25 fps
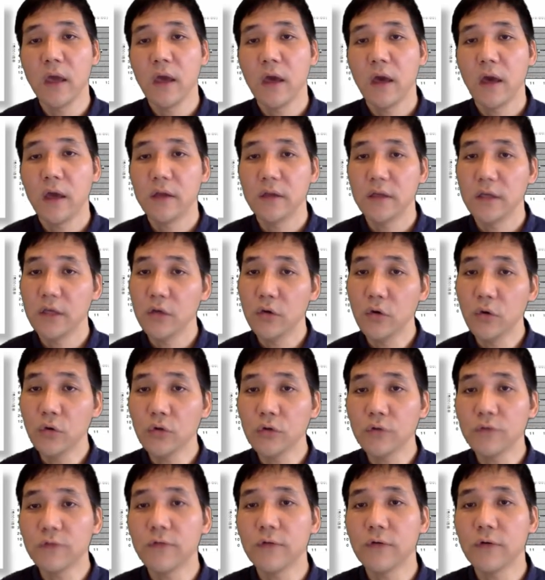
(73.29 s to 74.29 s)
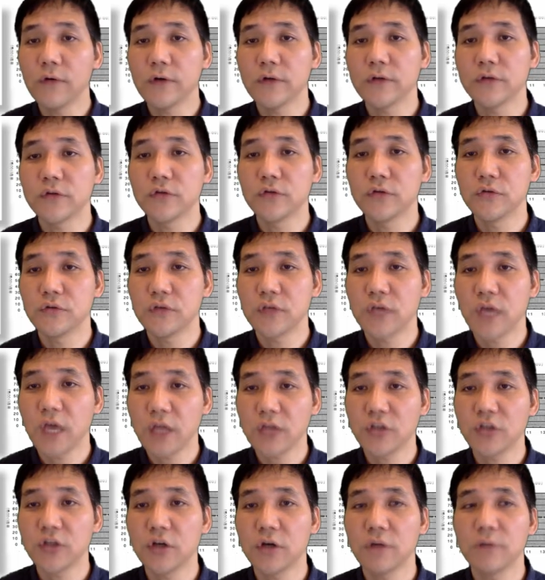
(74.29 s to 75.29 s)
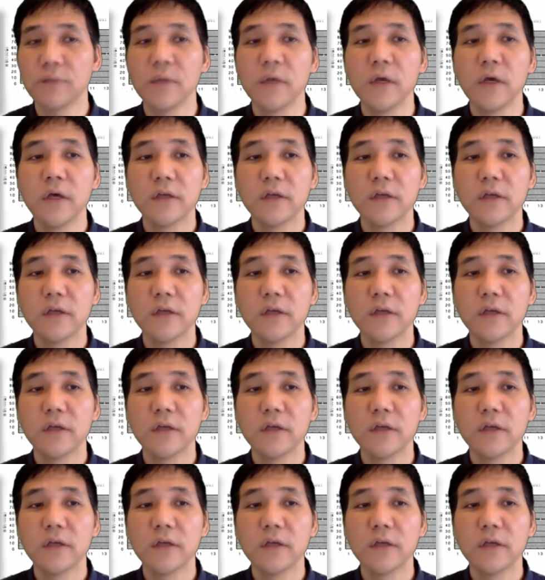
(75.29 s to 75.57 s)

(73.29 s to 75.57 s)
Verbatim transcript: and in order for us to catch up